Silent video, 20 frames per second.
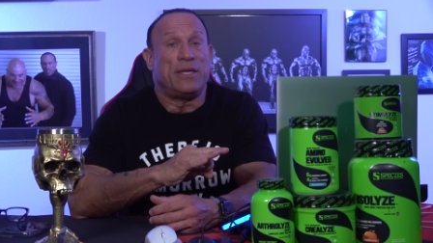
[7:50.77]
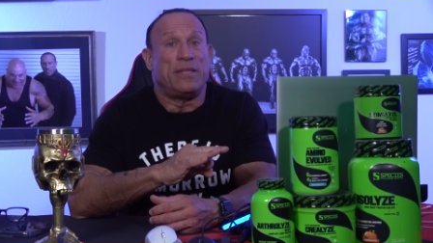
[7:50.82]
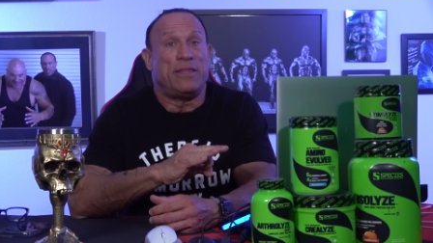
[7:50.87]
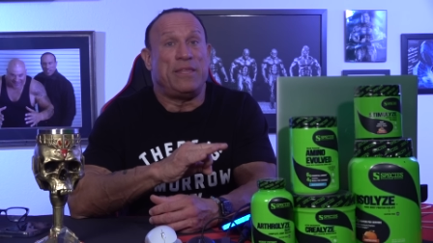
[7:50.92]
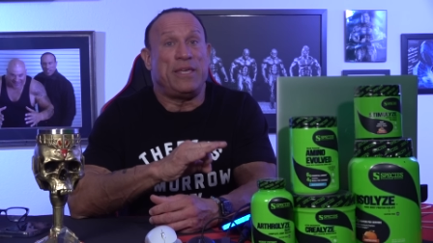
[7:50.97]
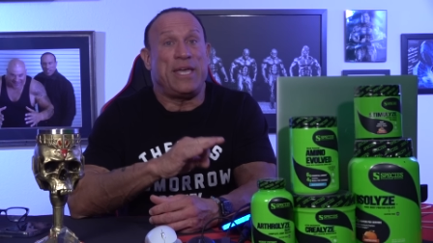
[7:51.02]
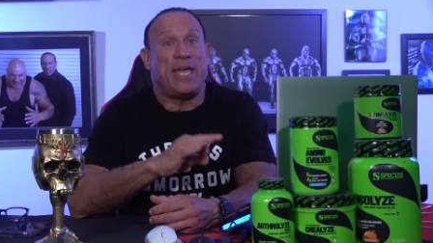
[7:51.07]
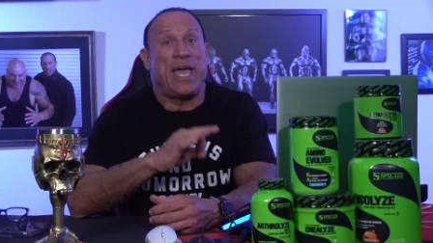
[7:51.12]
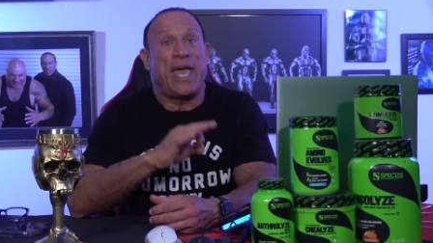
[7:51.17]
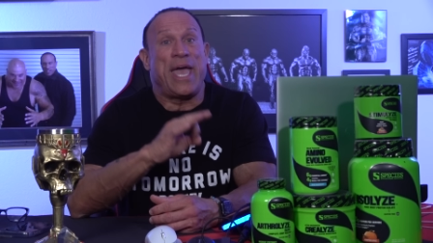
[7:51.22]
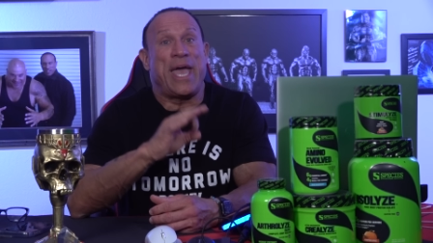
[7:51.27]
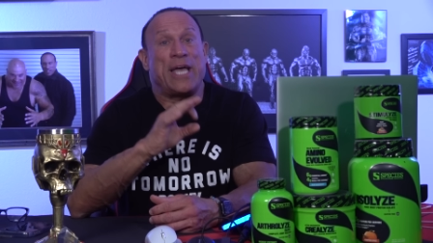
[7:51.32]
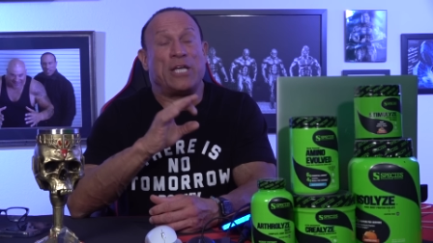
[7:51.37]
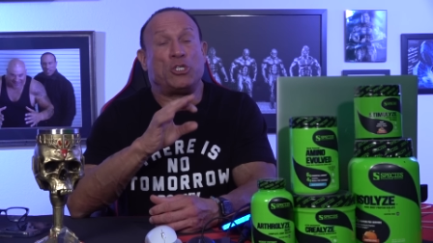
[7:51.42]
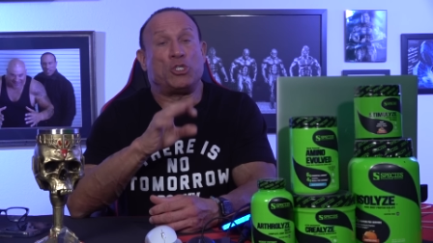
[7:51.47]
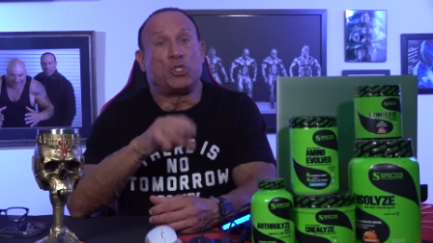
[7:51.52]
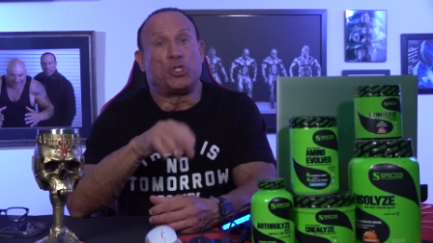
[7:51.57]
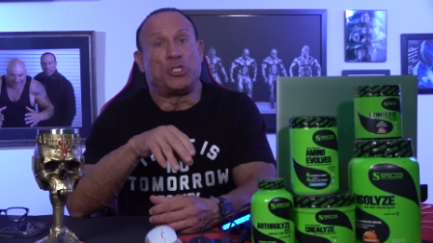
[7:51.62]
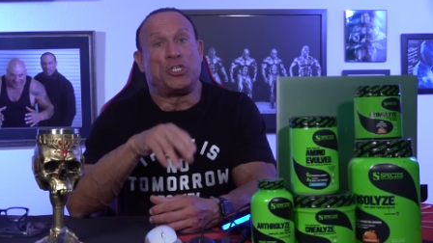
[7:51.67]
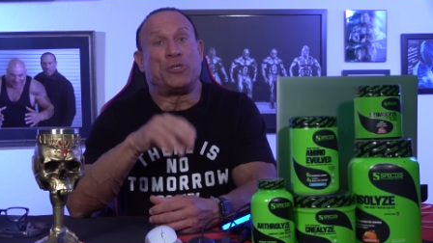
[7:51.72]
the
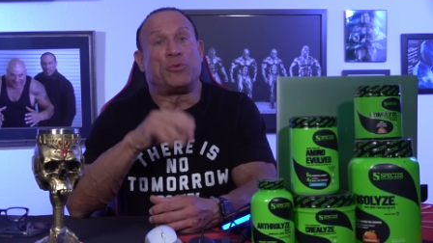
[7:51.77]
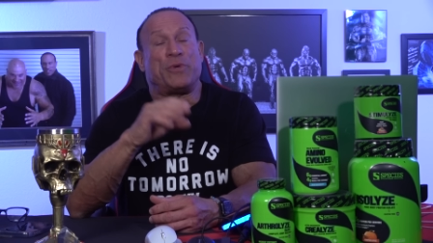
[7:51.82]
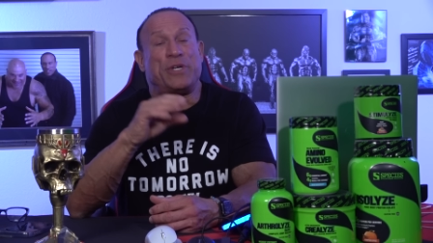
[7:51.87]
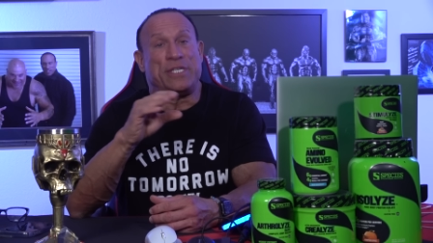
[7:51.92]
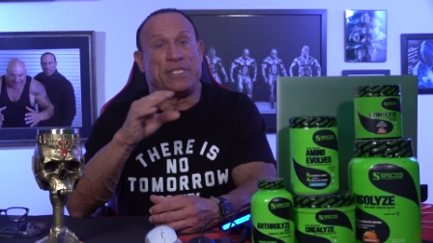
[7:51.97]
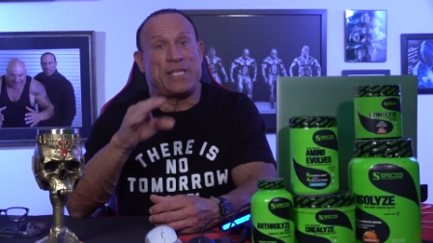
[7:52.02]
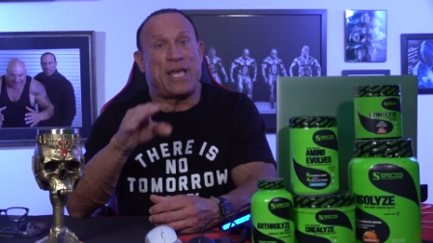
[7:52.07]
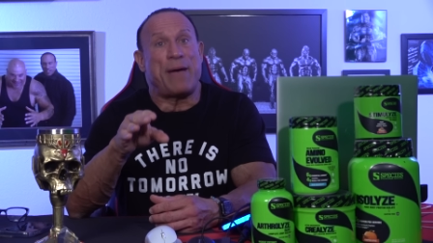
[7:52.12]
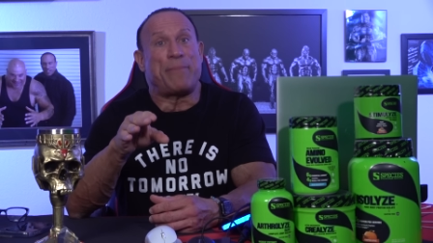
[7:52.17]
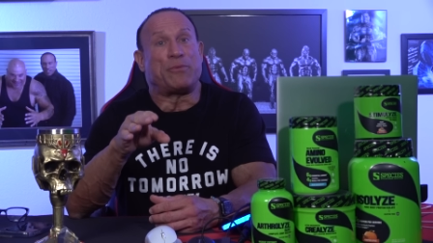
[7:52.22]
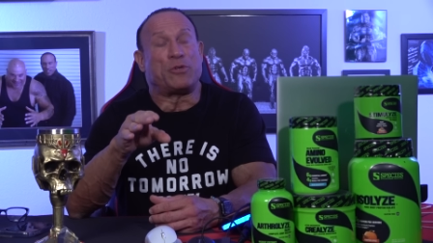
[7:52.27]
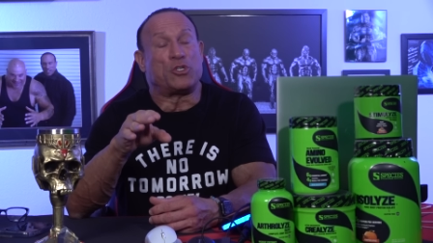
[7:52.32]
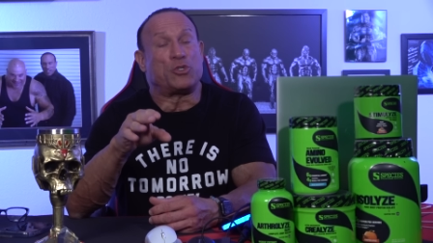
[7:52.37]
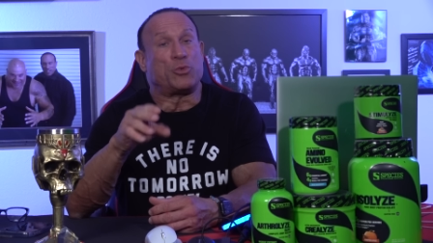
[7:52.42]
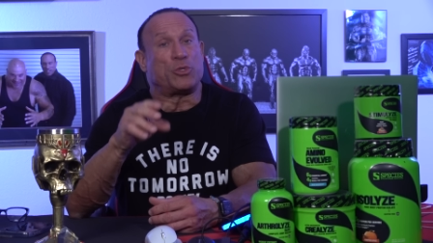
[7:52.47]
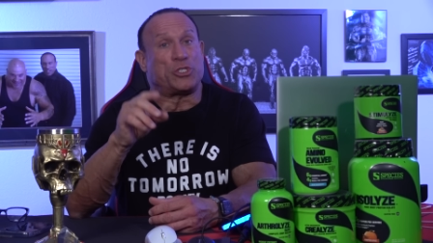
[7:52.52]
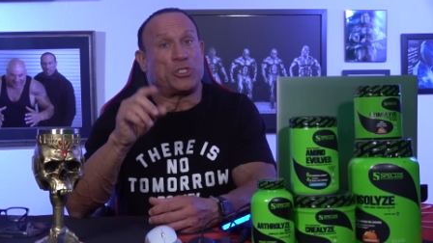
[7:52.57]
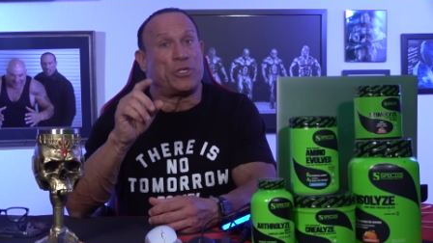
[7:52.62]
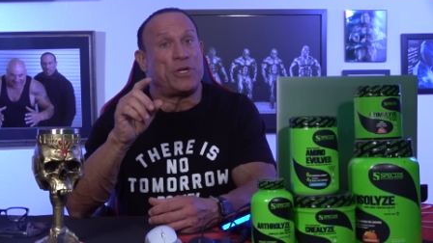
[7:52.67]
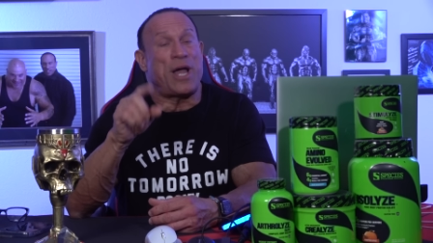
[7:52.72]
androgen receptors,
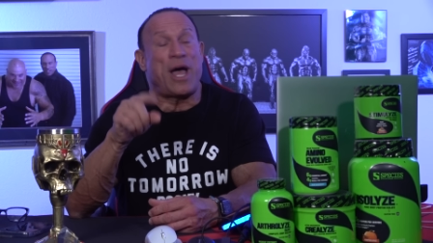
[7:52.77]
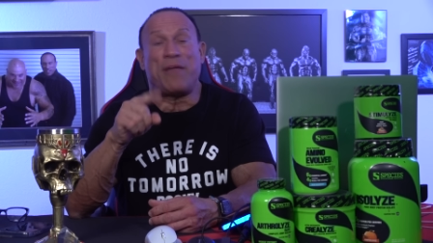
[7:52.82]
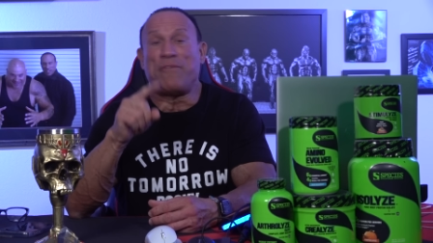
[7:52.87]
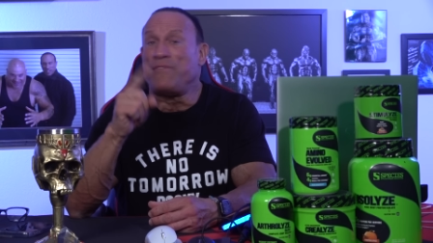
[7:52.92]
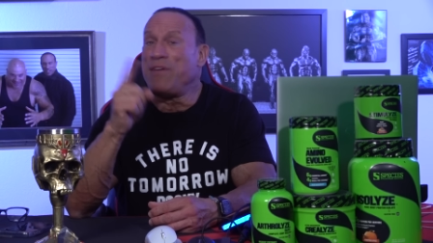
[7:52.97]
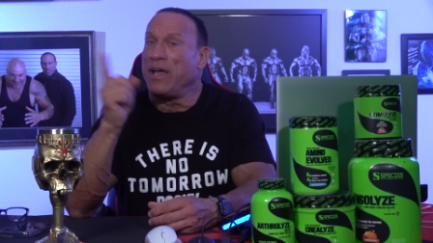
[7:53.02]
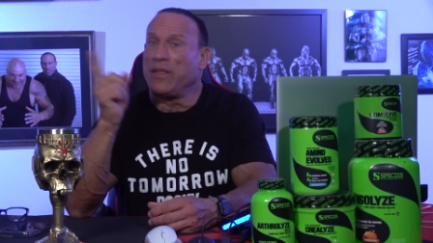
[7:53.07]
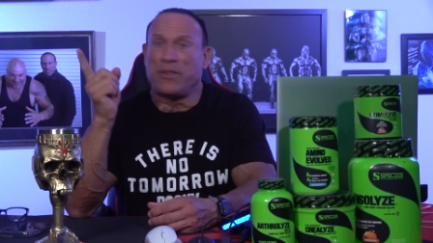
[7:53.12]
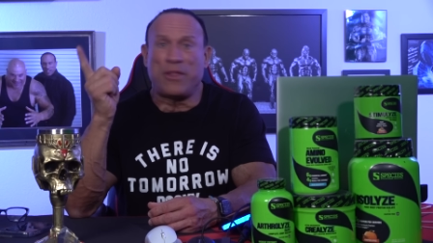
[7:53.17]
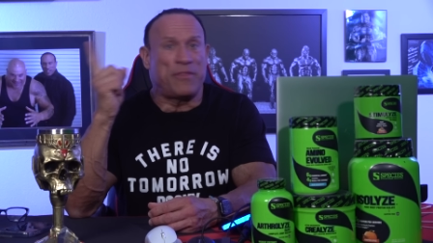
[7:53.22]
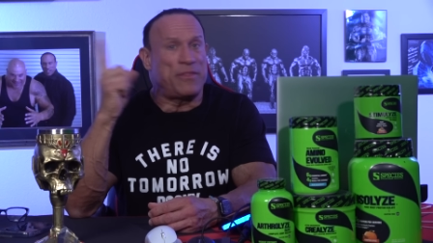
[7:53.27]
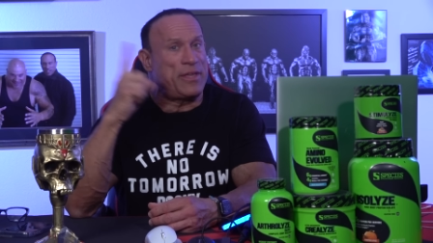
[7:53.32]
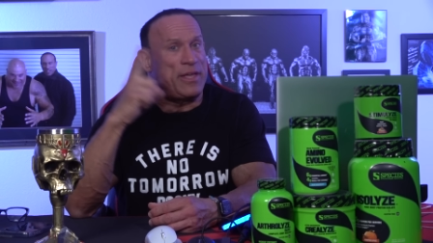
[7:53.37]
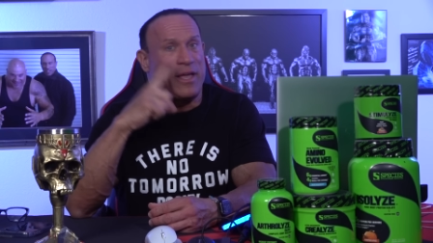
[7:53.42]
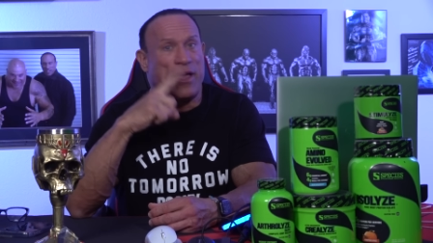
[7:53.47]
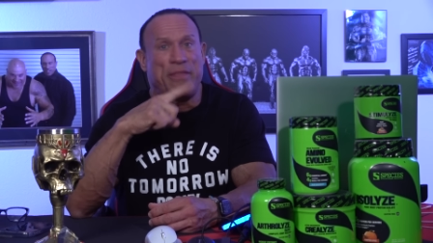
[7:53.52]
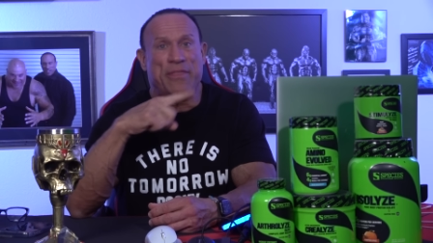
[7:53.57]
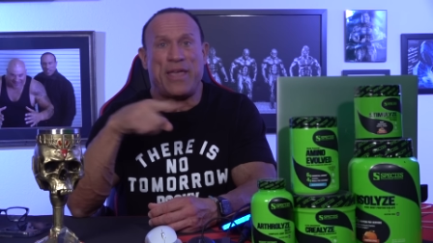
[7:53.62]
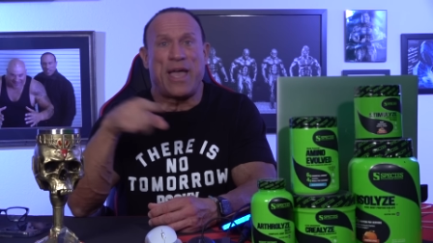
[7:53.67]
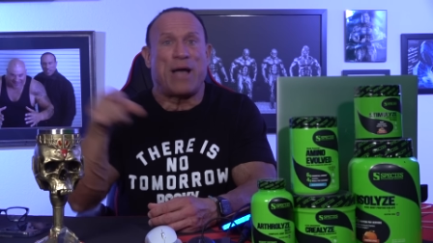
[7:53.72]
which are not found on the
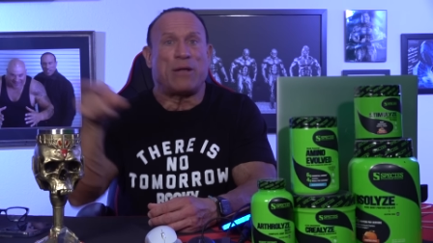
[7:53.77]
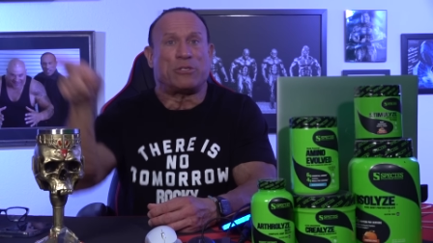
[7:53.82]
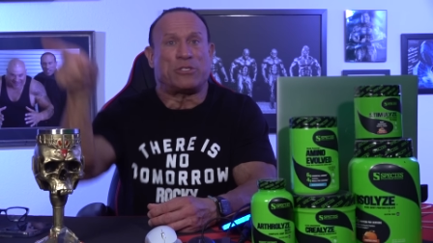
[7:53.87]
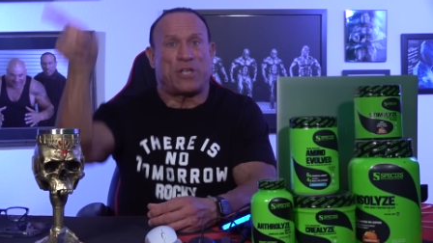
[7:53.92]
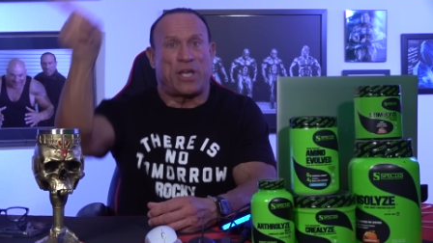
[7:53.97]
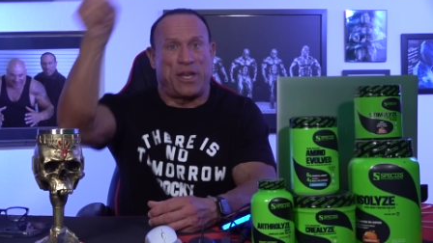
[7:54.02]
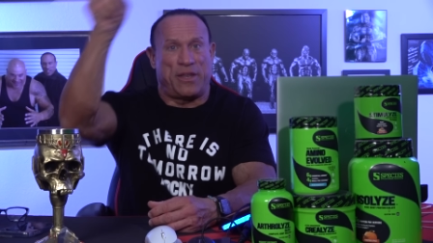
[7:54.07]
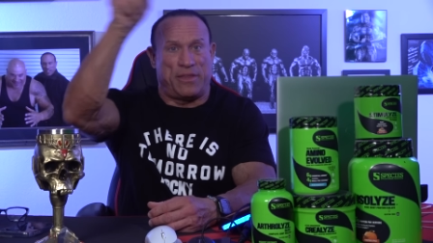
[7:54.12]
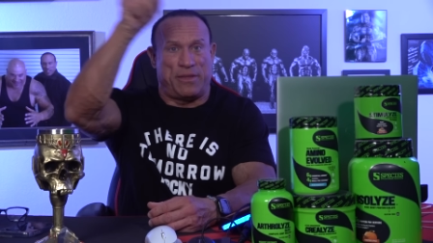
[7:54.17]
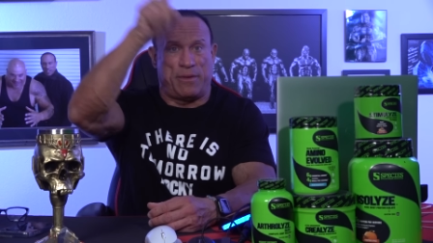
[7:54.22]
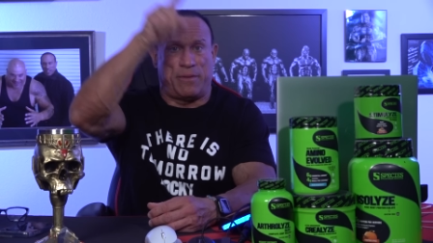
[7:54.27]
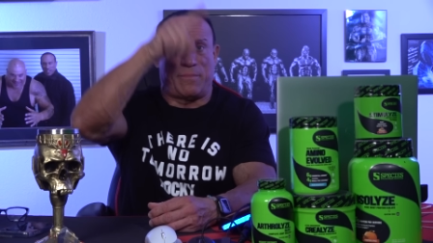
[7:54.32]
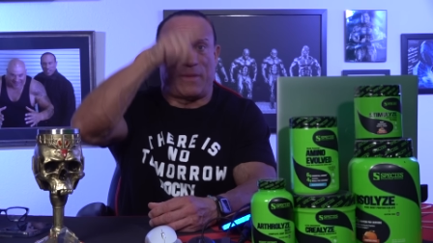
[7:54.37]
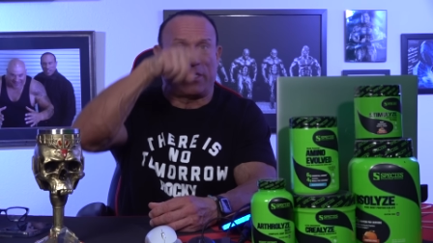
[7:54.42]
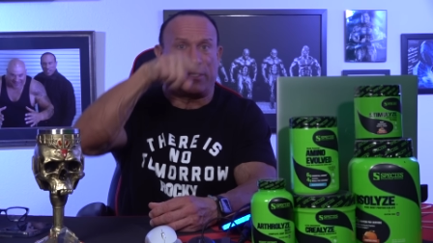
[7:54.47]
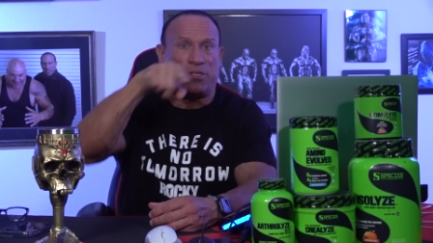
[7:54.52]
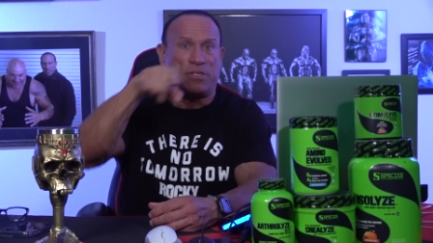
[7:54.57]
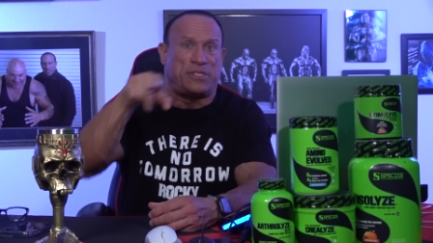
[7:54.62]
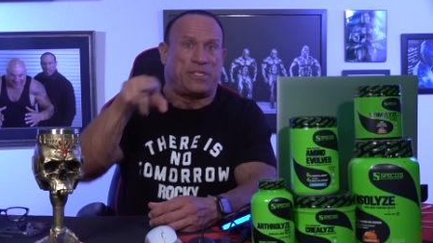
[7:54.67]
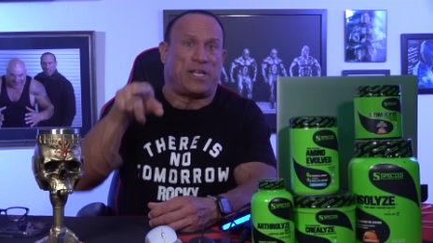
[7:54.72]
on the outside of the
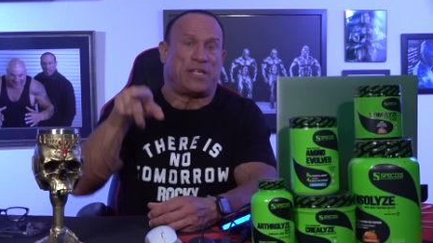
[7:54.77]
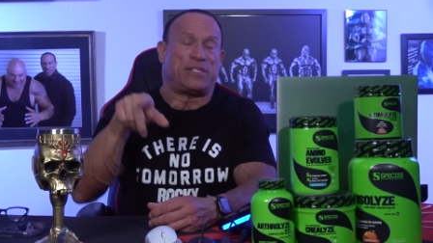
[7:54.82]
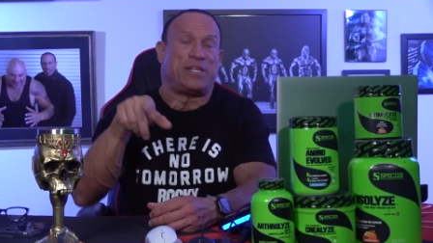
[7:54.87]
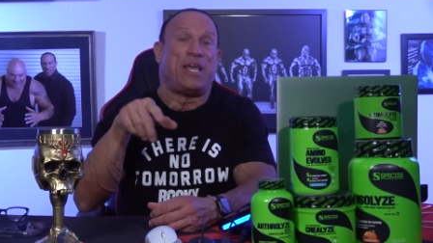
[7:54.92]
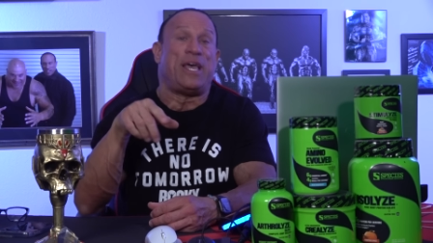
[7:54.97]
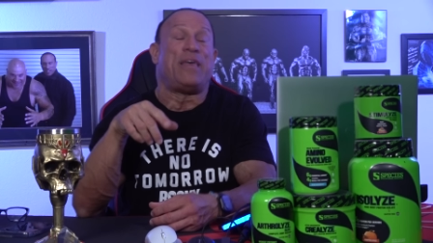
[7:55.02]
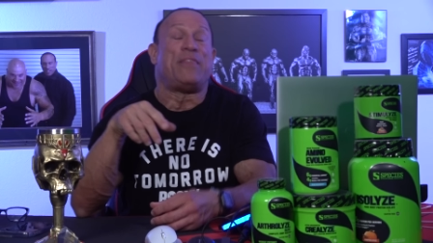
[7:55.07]
muscle cells,